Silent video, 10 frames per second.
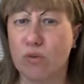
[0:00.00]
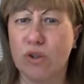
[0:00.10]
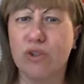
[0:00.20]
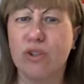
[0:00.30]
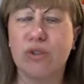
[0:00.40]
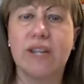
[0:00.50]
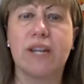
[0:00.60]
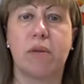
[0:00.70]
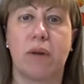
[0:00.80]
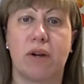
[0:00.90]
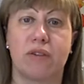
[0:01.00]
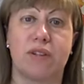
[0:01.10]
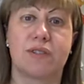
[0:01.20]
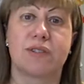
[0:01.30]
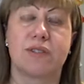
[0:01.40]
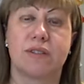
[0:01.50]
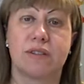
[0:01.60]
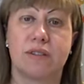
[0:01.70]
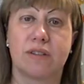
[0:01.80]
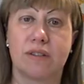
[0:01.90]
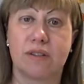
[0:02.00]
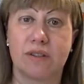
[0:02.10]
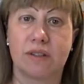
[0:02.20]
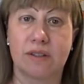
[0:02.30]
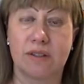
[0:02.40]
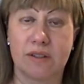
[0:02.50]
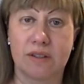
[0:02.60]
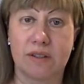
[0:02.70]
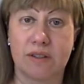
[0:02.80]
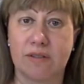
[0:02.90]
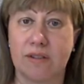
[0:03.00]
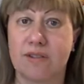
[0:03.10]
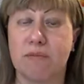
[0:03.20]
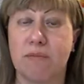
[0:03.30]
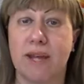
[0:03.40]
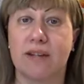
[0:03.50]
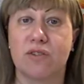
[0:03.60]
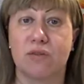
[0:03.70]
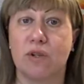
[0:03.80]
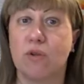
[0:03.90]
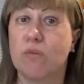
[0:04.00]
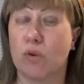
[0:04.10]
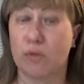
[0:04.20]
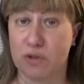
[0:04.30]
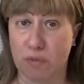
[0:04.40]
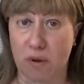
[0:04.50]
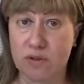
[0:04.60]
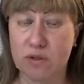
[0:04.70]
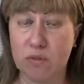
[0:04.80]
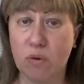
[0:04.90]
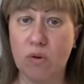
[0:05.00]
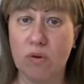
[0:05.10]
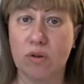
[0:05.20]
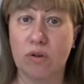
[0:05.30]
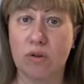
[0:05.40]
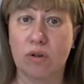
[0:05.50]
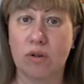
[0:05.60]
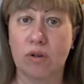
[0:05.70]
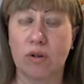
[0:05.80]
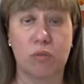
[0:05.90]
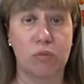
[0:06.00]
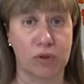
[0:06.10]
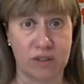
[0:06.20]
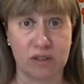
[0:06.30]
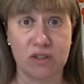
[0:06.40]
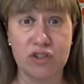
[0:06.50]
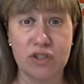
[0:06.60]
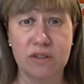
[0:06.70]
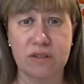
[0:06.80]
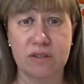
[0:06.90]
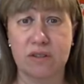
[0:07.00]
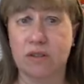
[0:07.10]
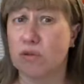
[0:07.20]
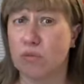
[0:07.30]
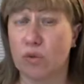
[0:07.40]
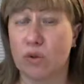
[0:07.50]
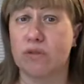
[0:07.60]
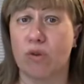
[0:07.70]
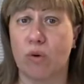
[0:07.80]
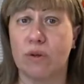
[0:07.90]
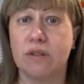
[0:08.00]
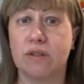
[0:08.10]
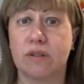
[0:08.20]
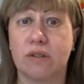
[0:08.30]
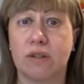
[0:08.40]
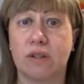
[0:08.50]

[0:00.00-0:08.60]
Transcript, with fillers: What do you think about this? Does it make us feel more responsible? more diligent, more devoted.